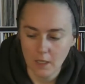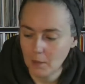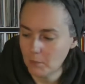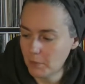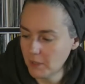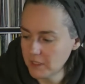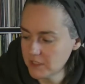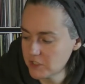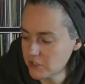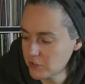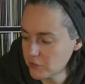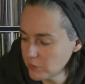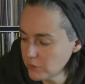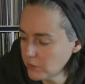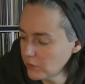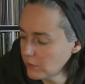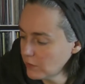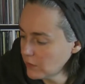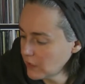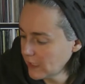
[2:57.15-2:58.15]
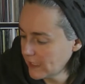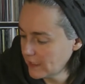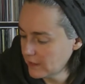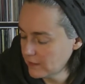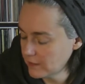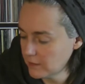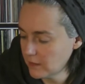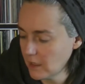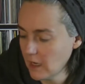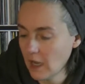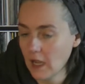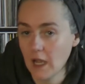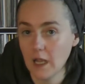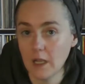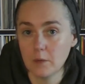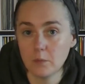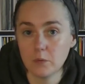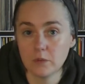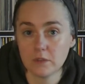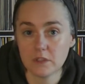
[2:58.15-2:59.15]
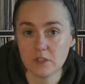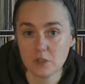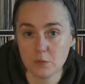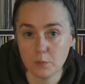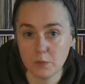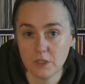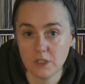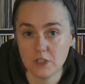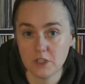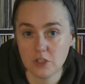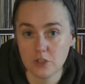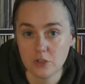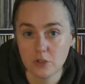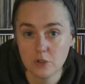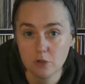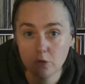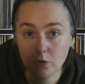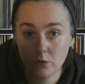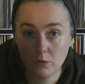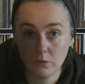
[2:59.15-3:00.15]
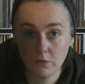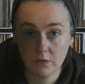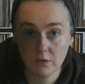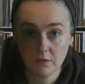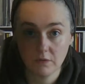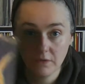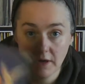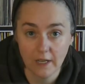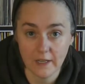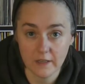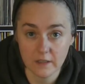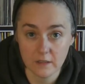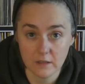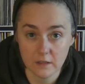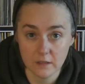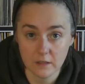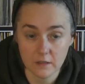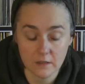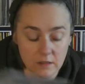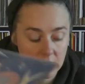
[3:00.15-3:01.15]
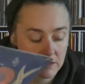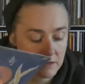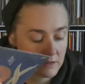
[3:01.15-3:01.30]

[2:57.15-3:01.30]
But sooner or later, I will switch to the vinyl